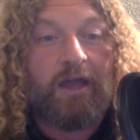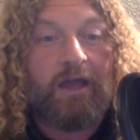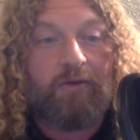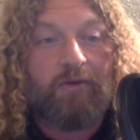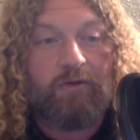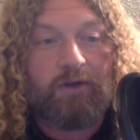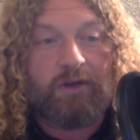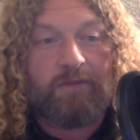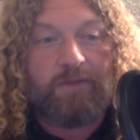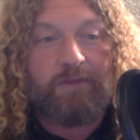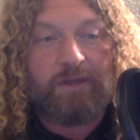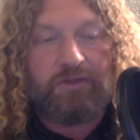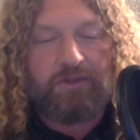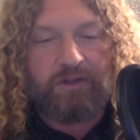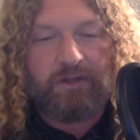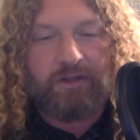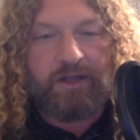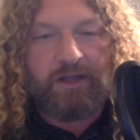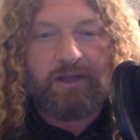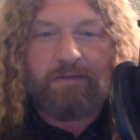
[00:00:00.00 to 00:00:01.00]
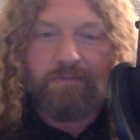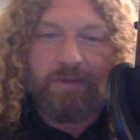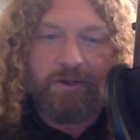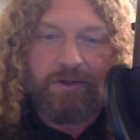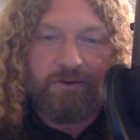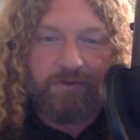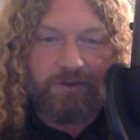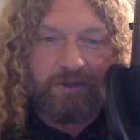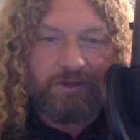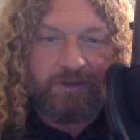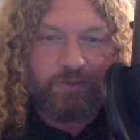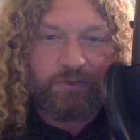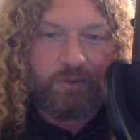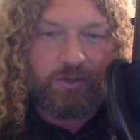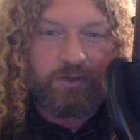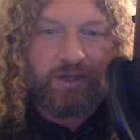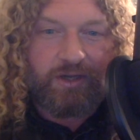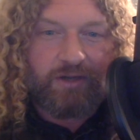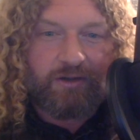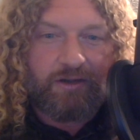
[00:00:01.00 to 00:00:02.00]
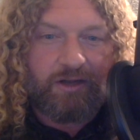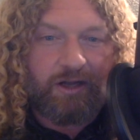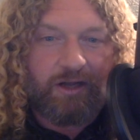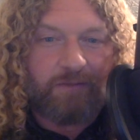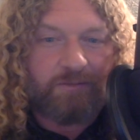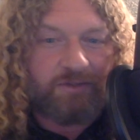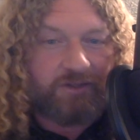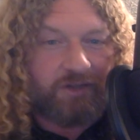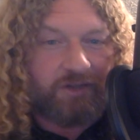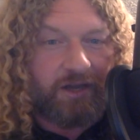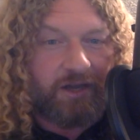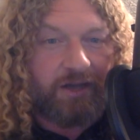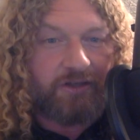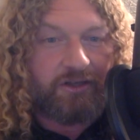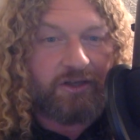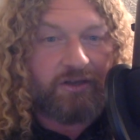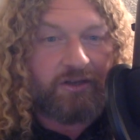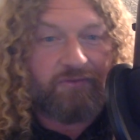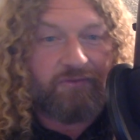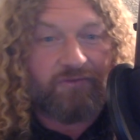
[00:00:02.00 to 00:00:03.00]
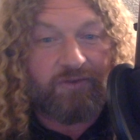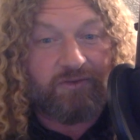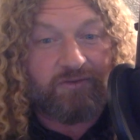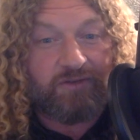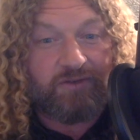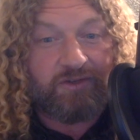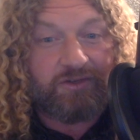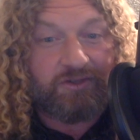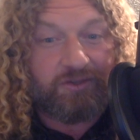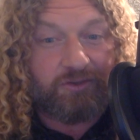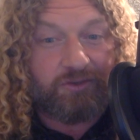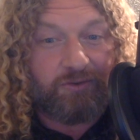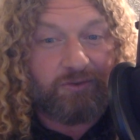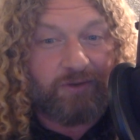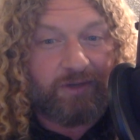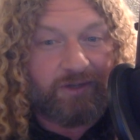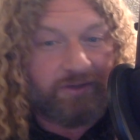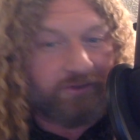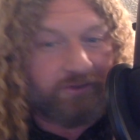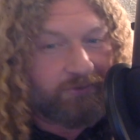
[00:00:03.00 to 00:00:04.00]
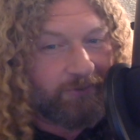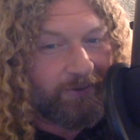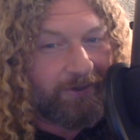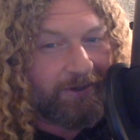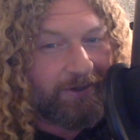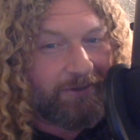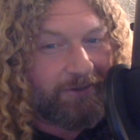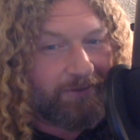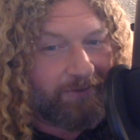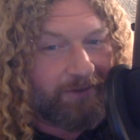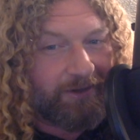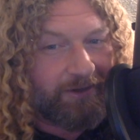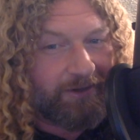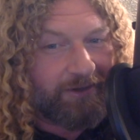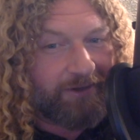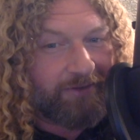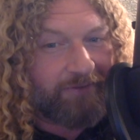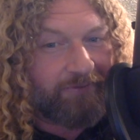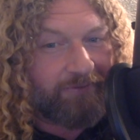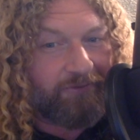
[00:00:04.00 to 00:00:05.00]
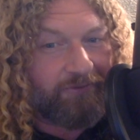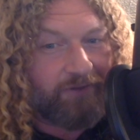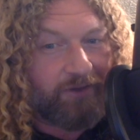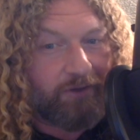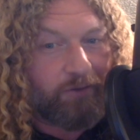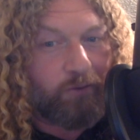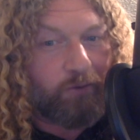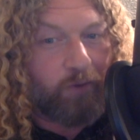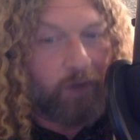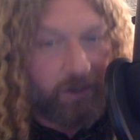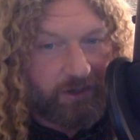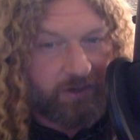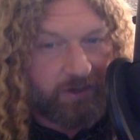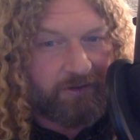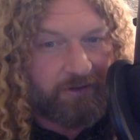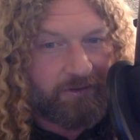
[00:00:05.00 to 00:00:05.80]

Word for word: we're gonna make the link michaelkingswood.com slash 52 in 23 v1